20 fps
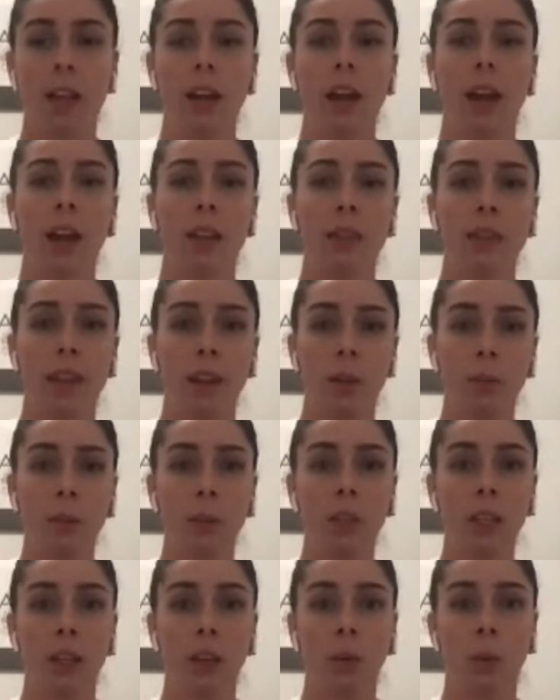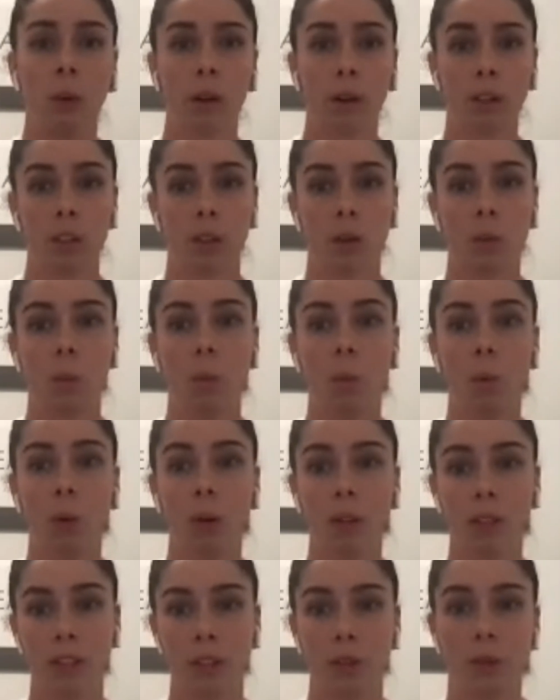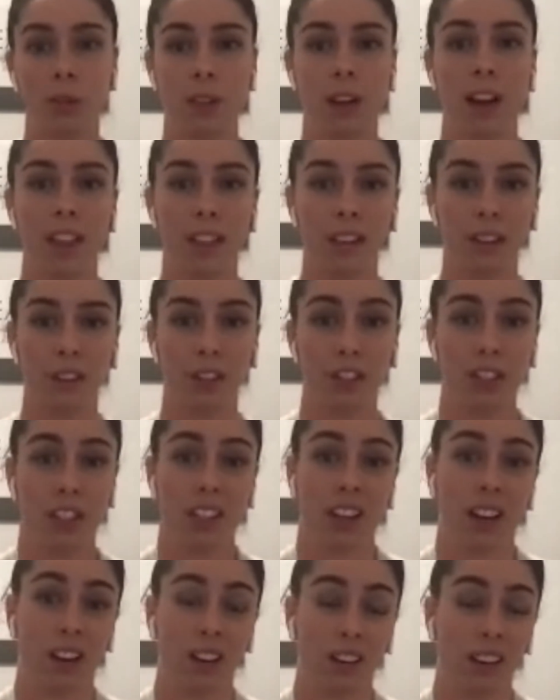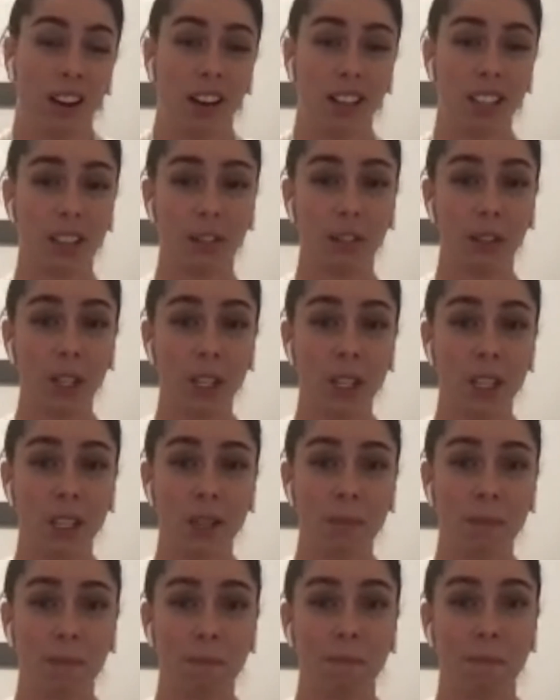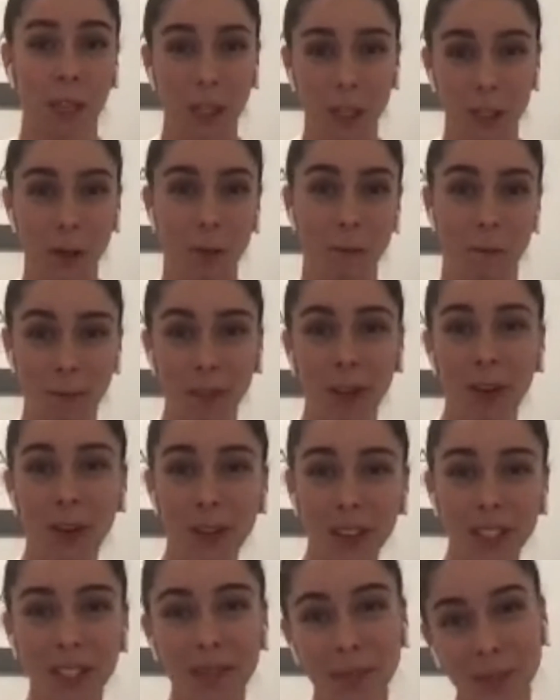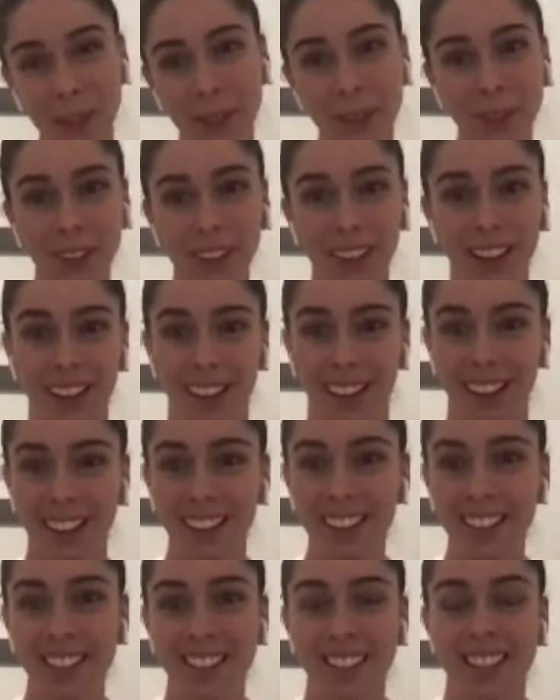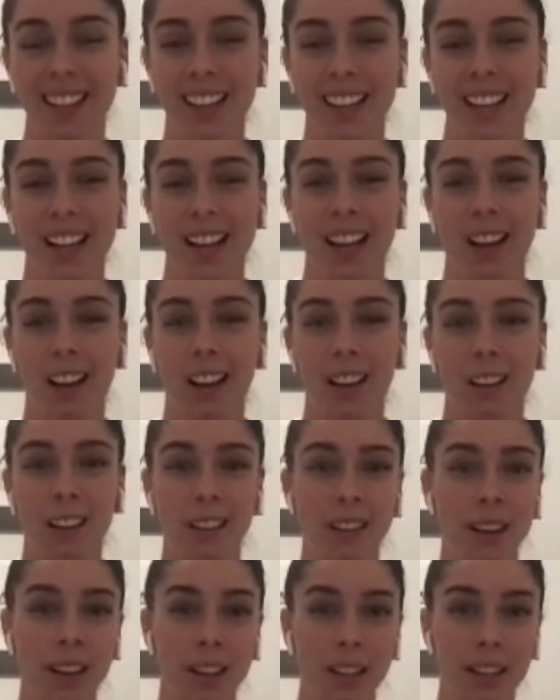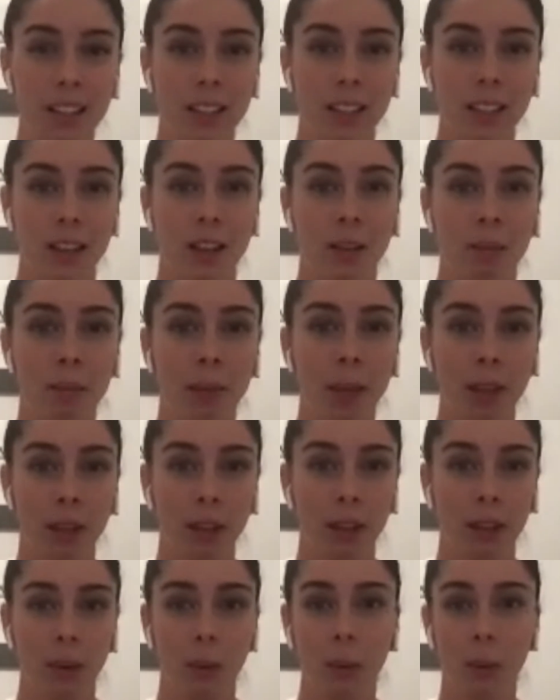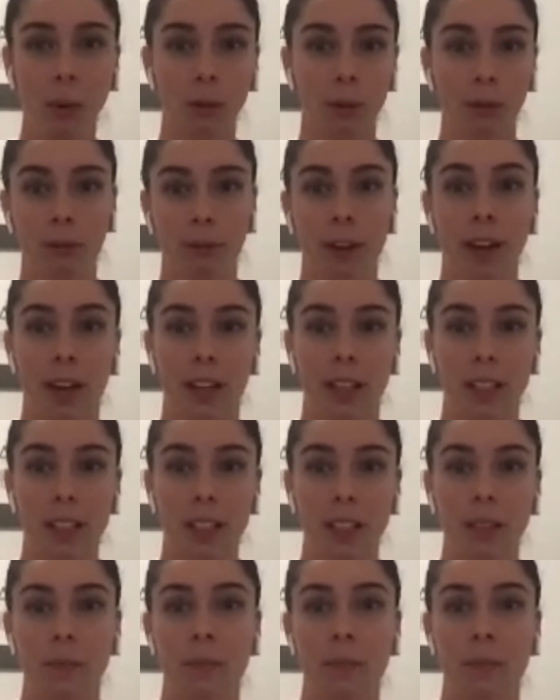and then we can work towards those other desired activities. So awesome job on that, guys. Next, myth or fact.